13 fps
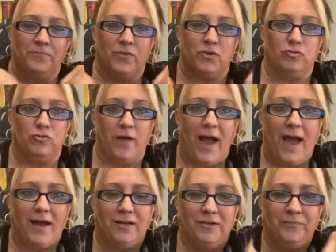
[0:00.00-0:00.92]

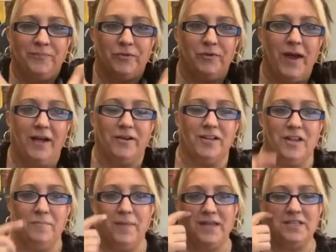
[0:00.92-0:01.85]
crack around it
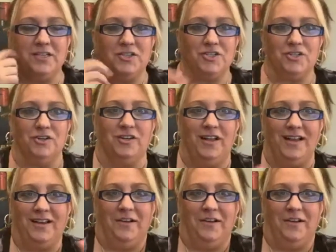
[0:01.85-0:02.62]
that makes it just look like